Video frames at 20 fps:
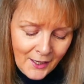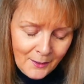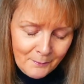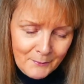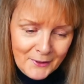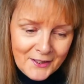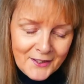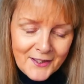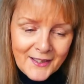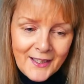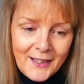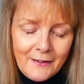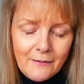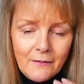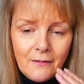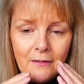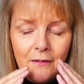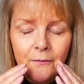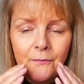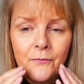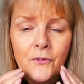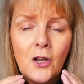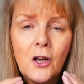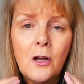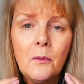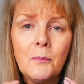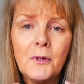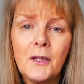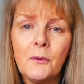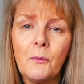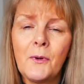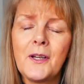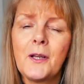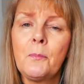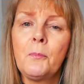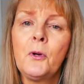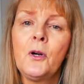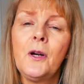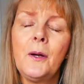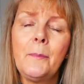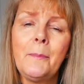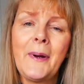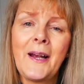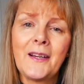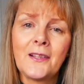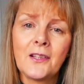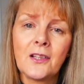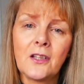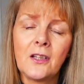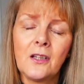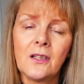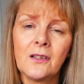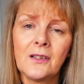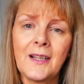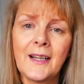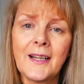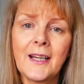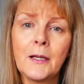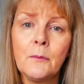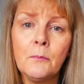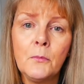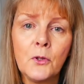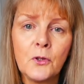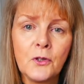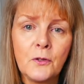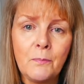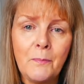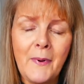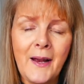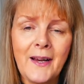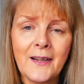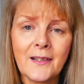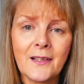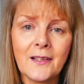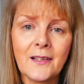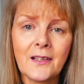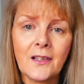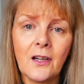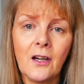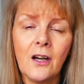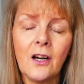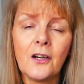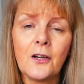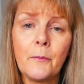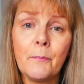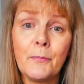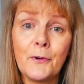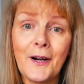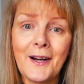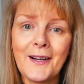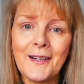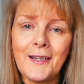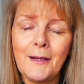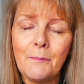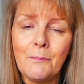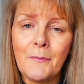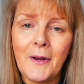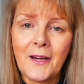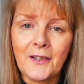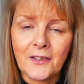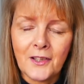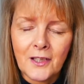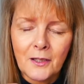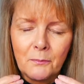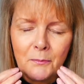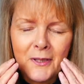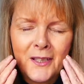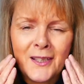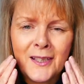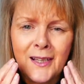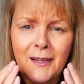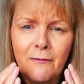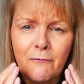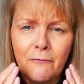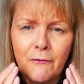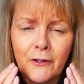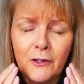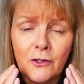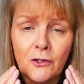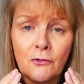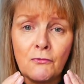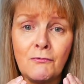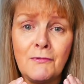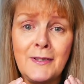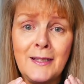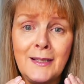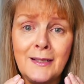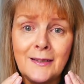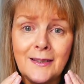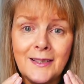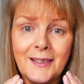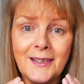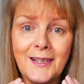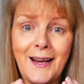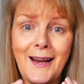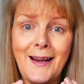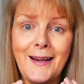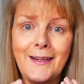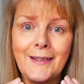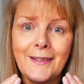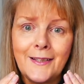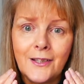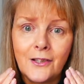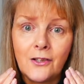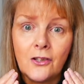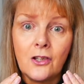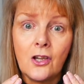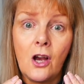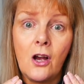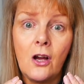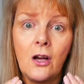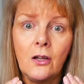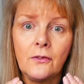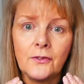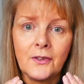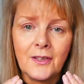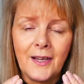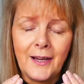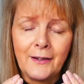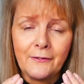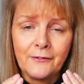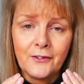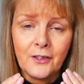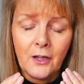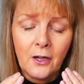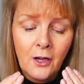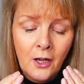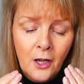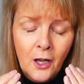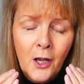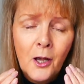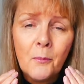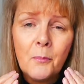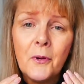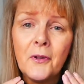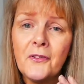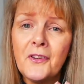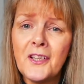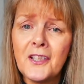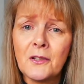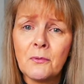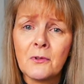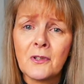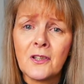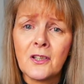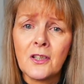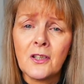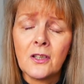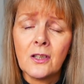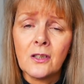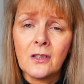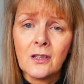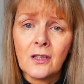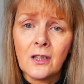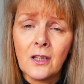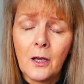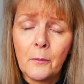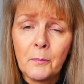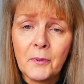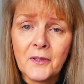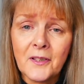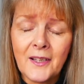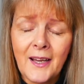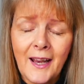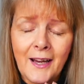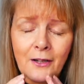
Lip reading: My skin, normally when I put a mask on, like a mud mask or a brightening mask, my skin feels really tight and taut after. But this was the total opposite.